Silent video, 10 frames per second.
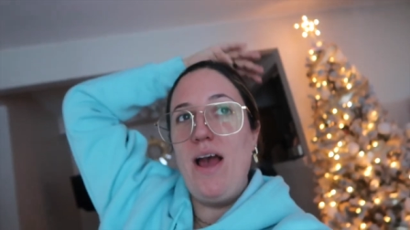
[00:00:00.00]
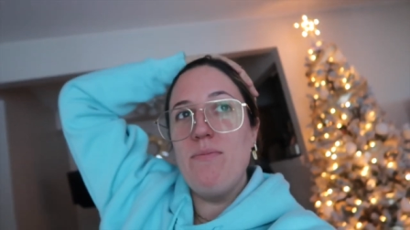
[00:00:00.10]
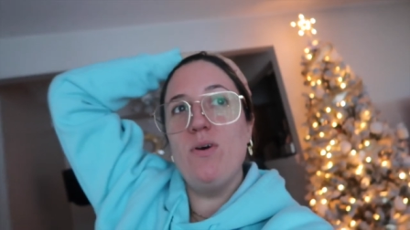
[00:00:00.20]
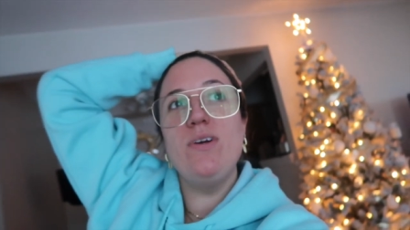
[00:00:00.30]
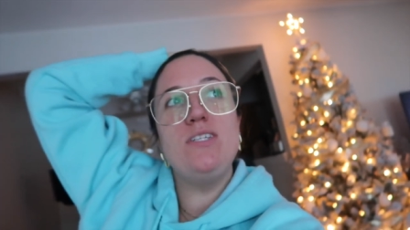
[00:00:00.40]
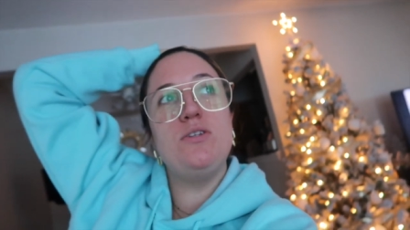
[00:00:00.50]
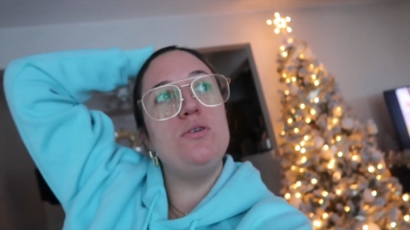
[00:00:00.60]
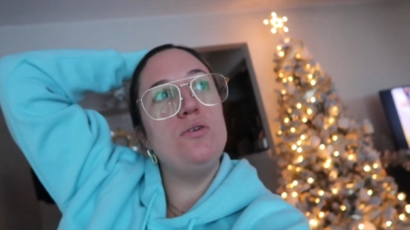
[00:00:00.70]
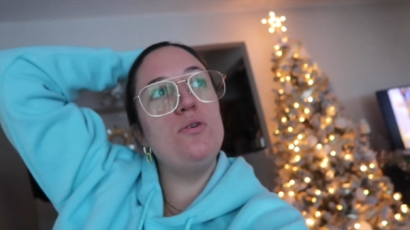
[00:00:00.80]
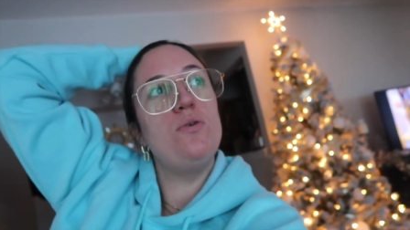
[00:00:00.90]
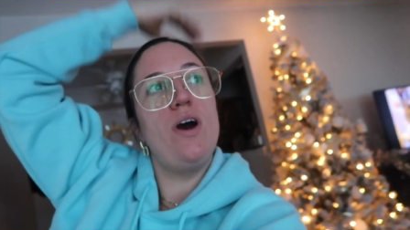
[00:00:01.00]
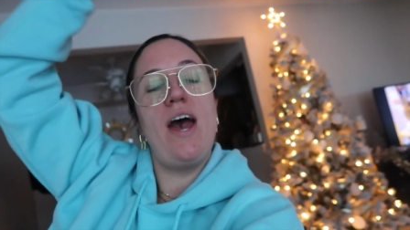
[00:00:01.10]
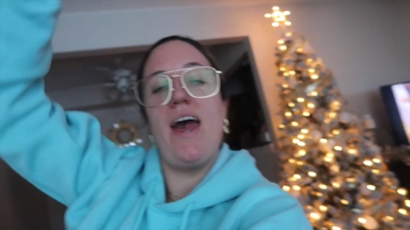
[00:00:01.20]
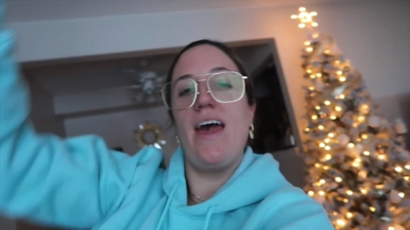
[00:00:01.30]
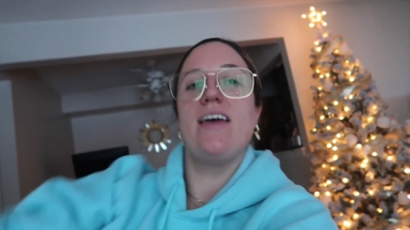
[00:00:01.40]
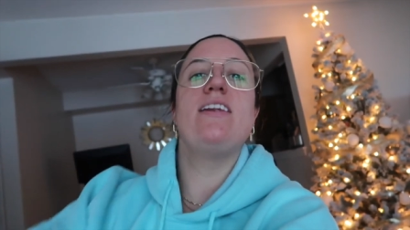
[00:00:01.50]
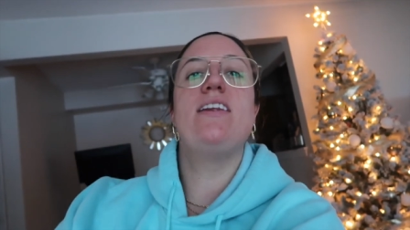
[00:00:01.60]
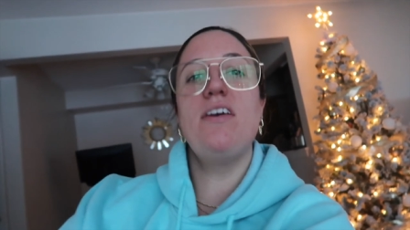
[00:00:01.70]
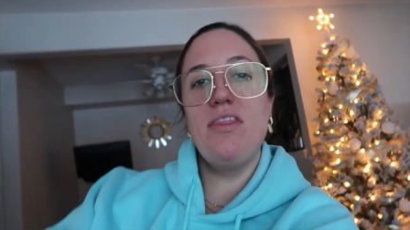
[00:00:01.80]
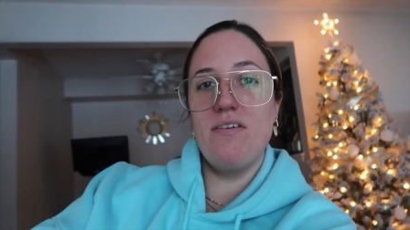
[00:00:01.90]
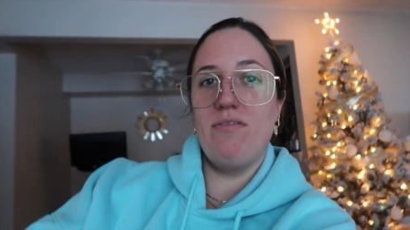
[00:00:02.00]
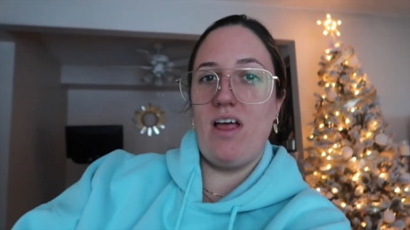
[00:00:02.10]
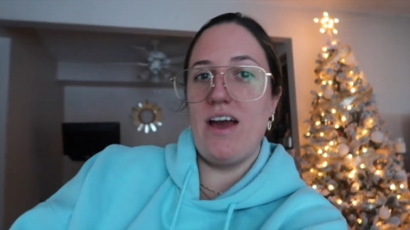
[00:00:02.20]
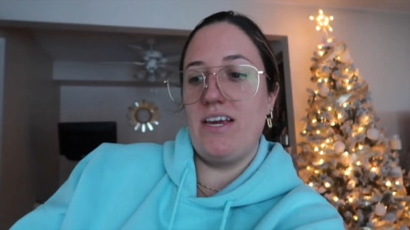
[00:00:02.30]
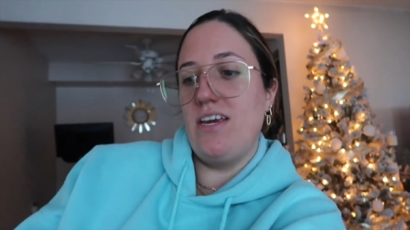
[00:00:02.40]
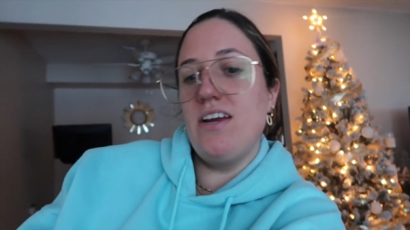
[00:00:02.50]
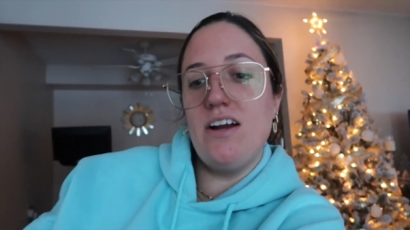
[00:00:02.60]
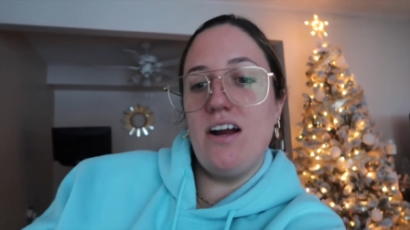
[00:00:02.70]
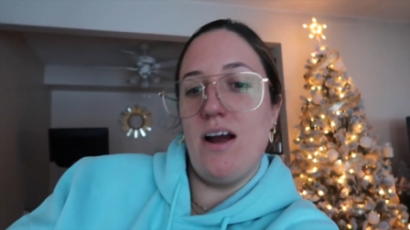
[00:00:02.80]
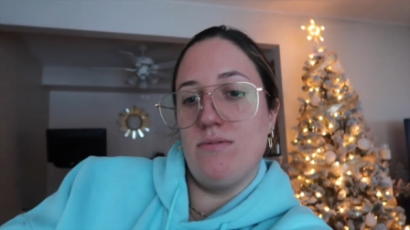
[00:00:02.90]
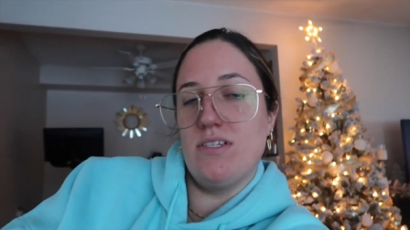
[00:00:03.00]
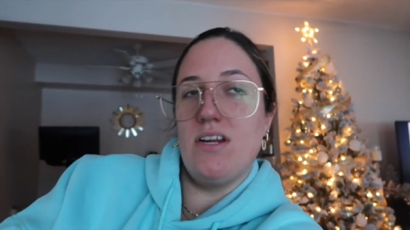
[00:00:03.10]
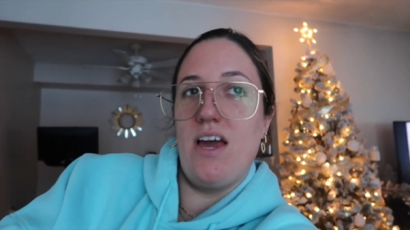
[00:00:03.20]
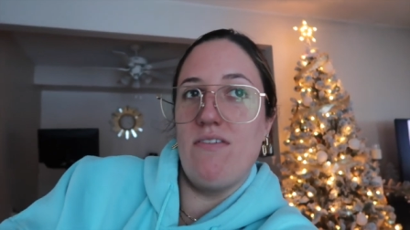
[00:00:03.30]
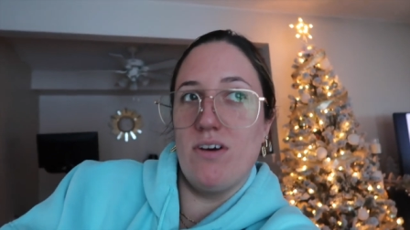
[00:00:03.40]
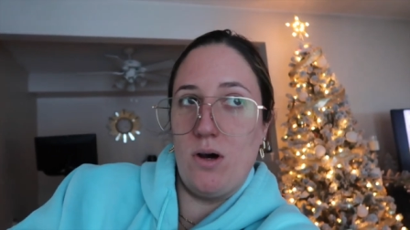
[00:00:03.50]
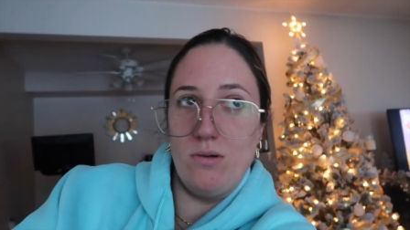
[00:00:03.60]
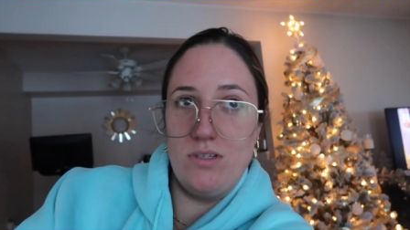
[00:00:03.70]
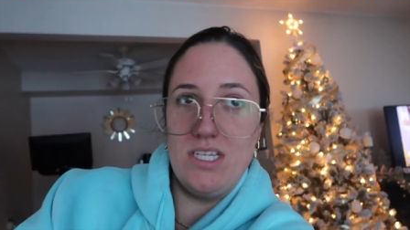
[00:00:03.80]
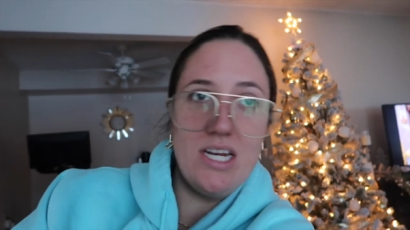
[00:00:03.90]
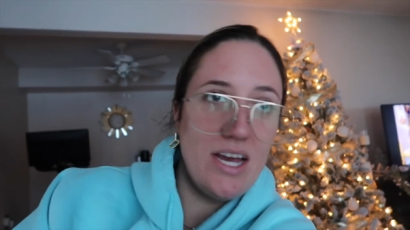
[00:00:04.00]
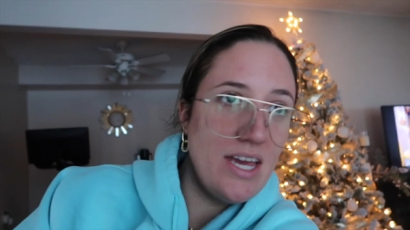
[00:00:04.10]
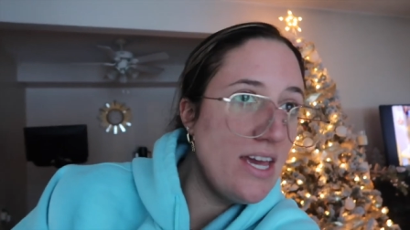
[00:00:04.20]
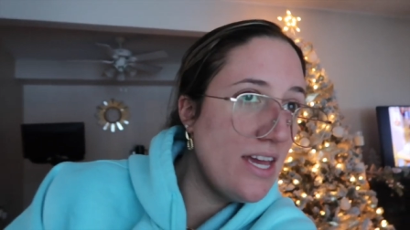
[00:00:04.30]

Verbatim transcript: I'm going to end the vlog here. I'm just gonna have a cozy night